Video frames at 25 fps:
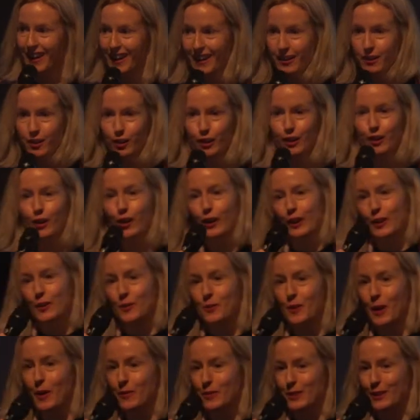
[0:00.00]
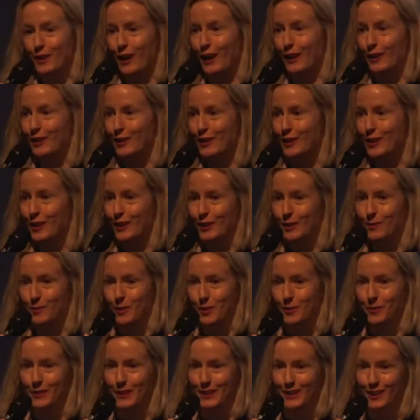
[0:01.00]
You can look at the website, there's lots
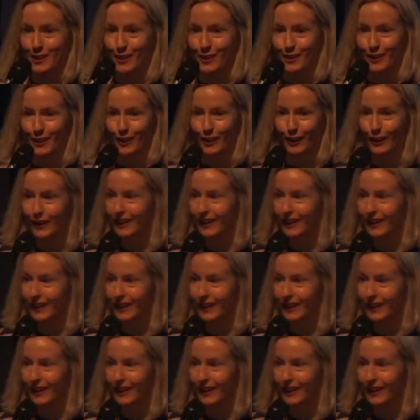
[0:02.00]
more material